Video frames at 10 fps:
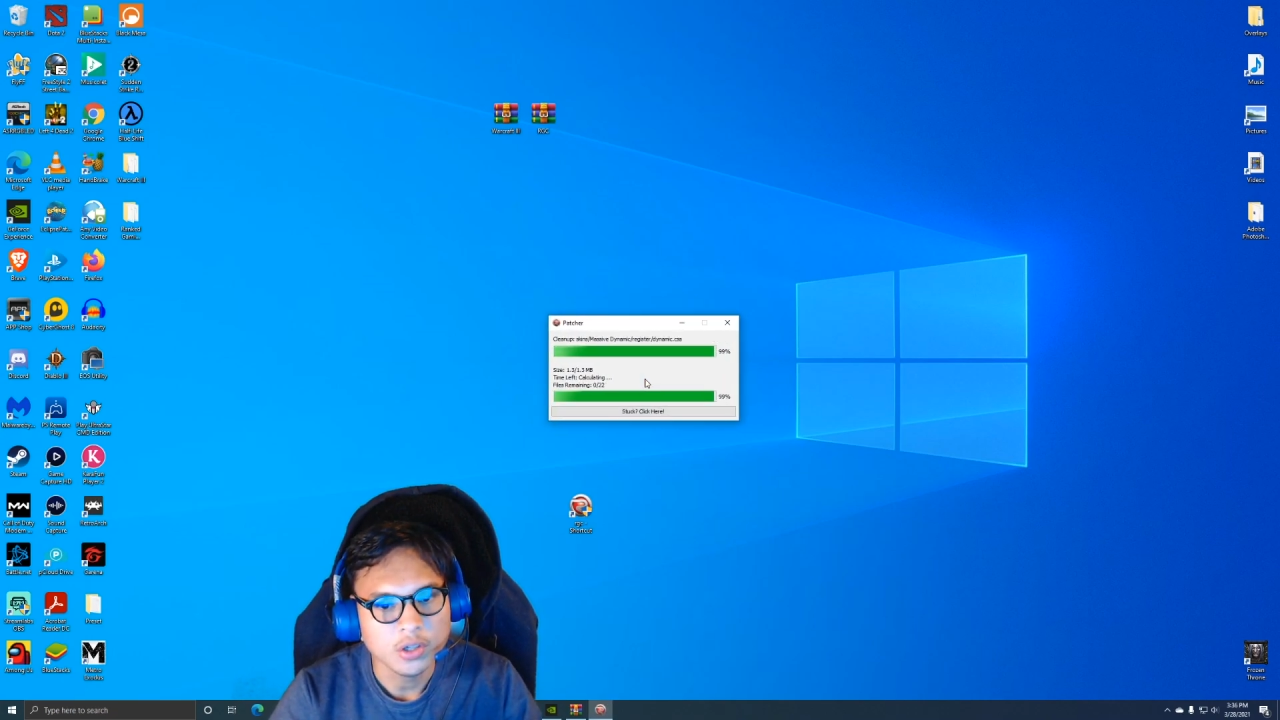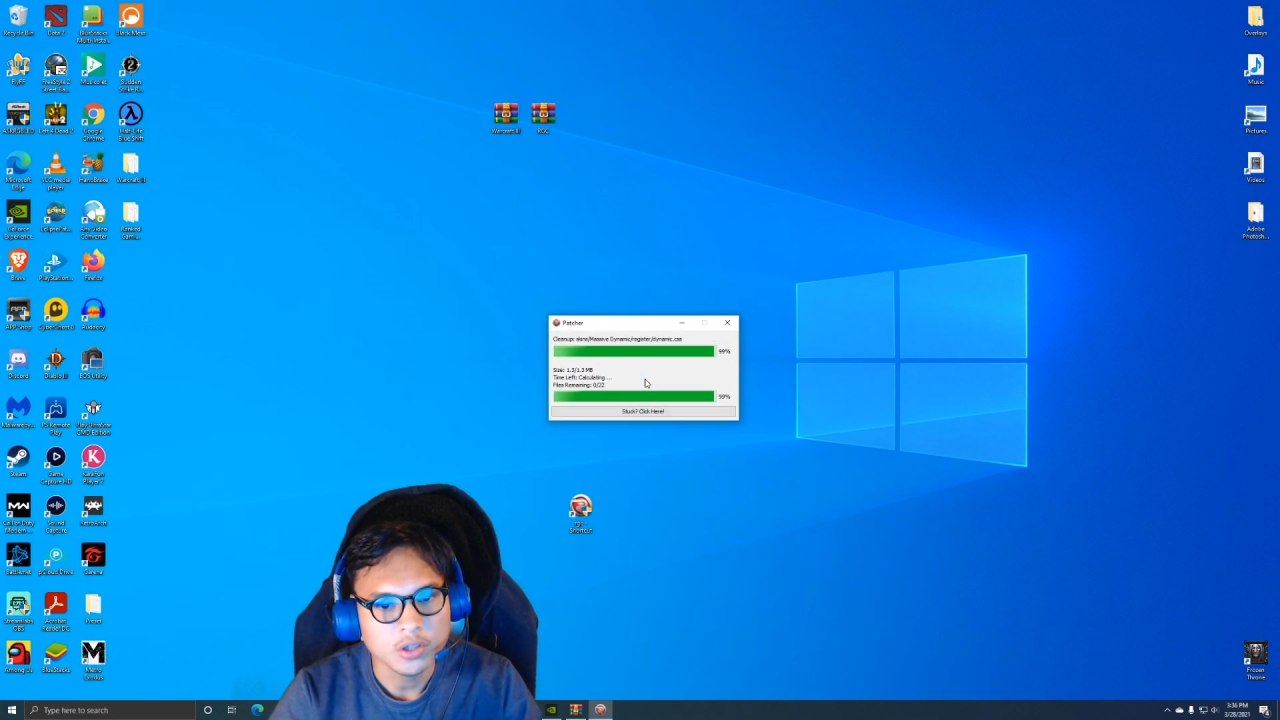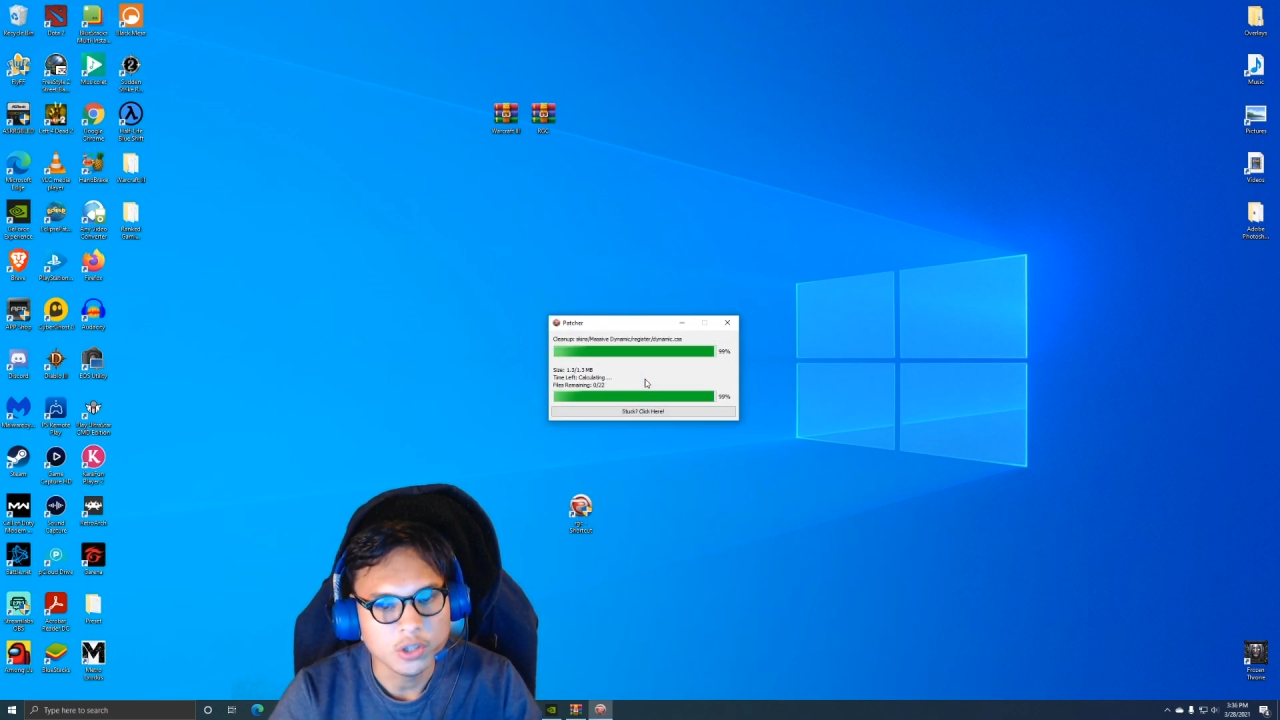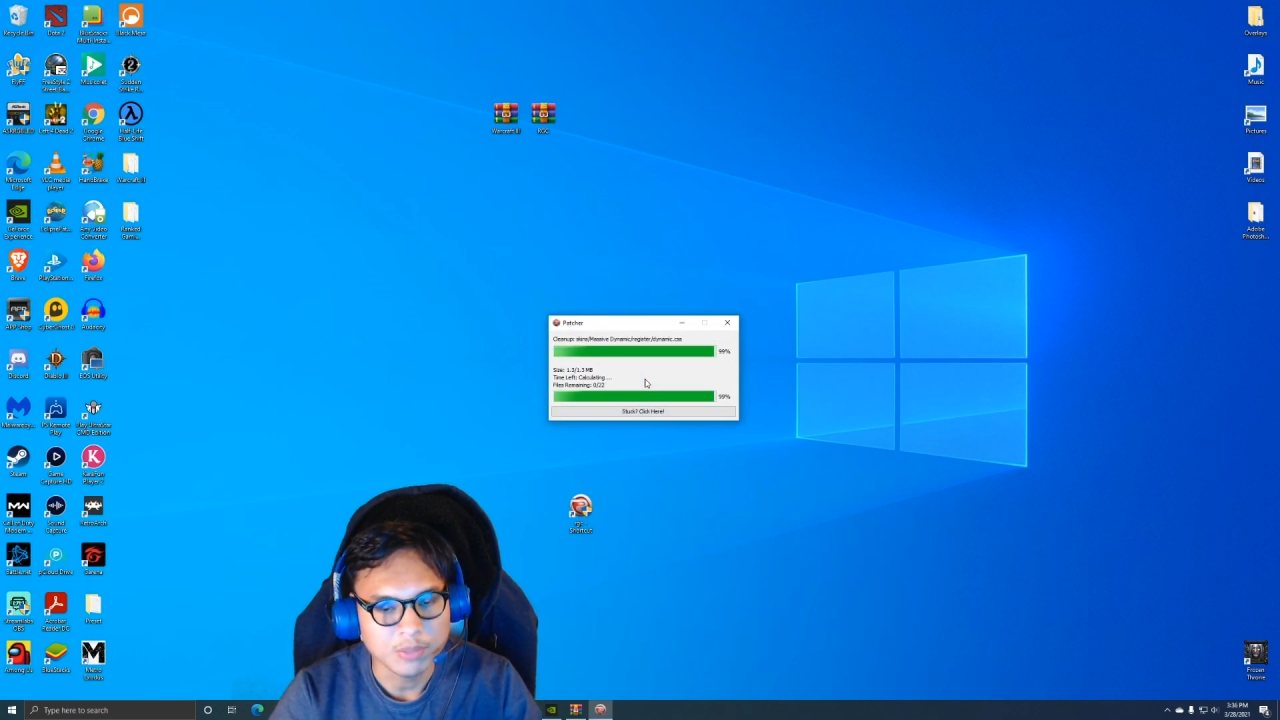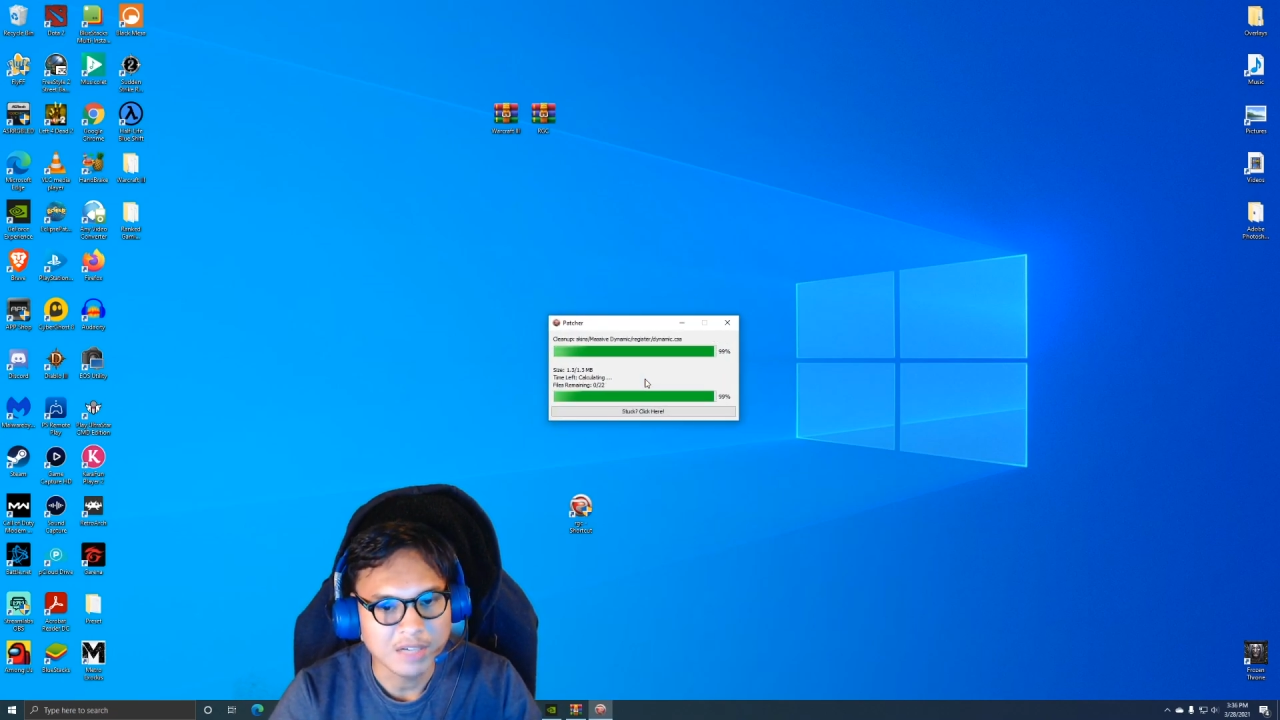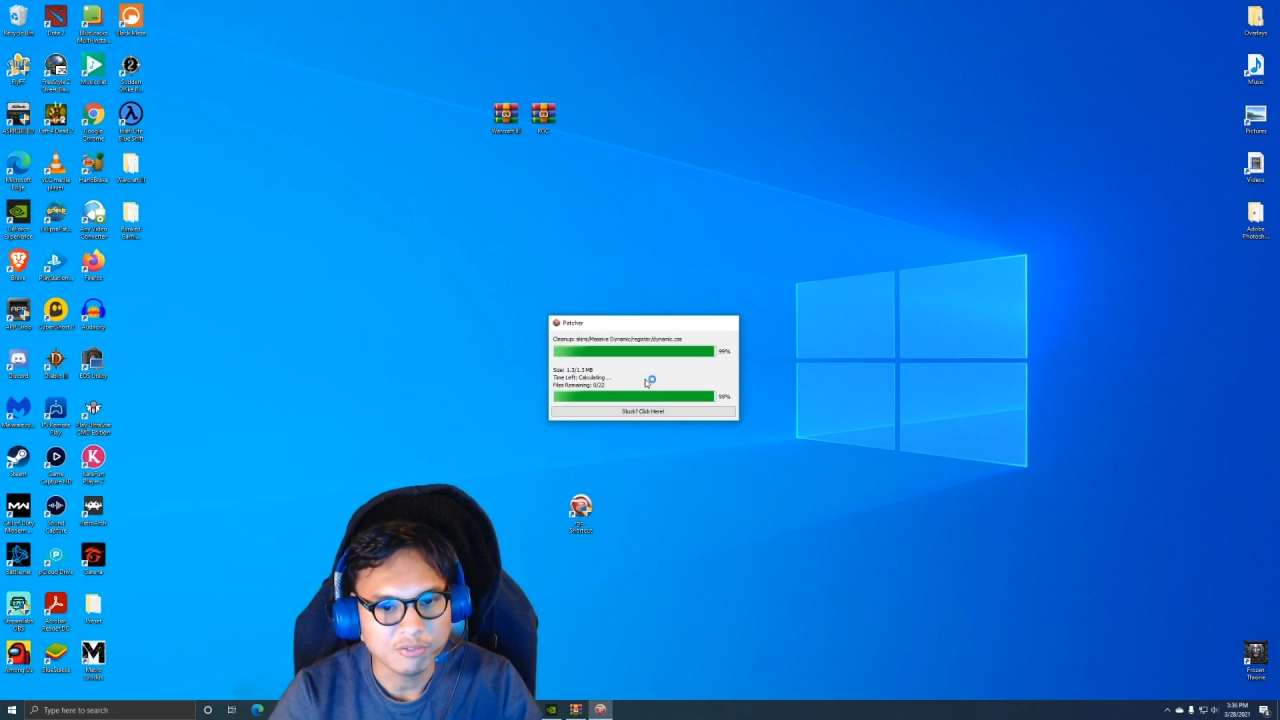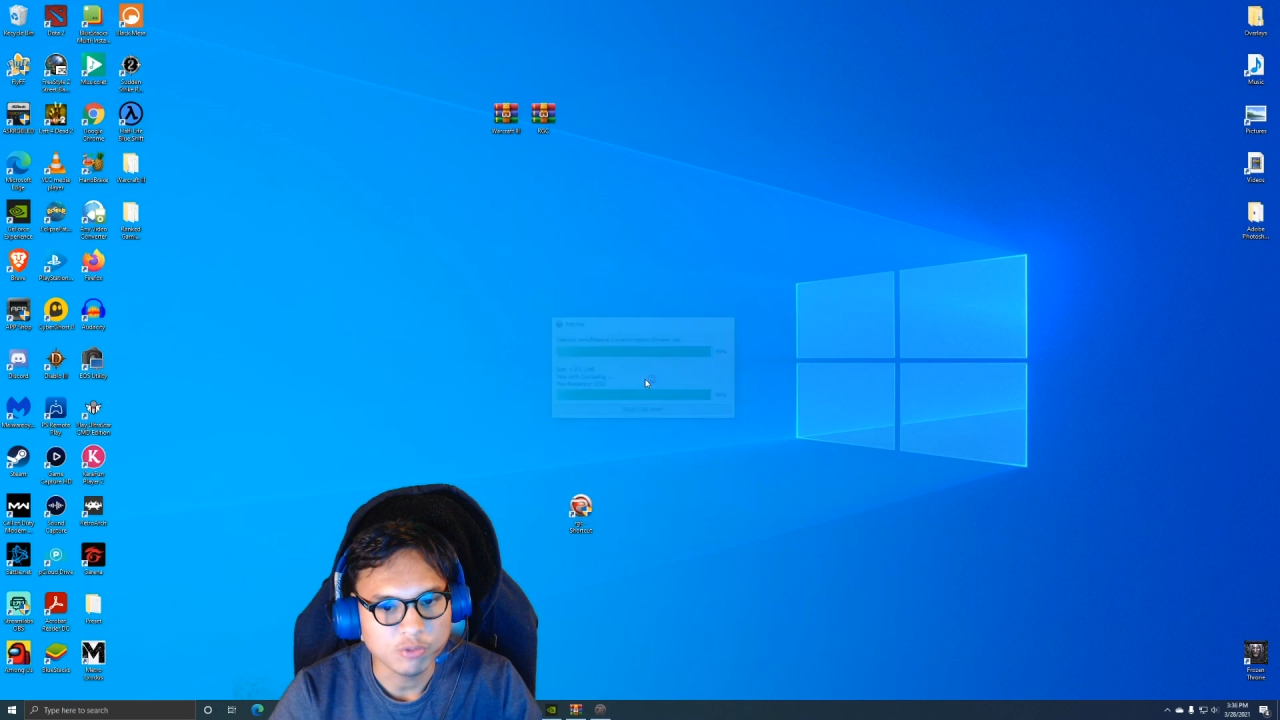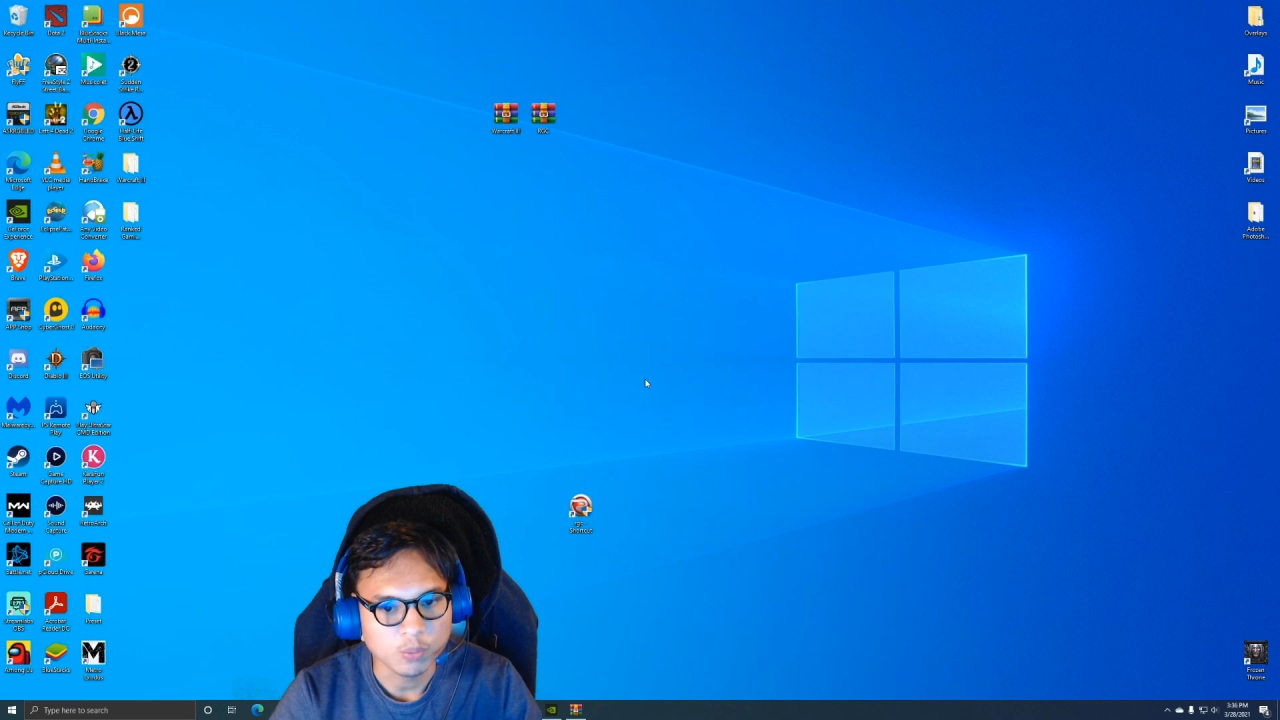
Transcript: the platform,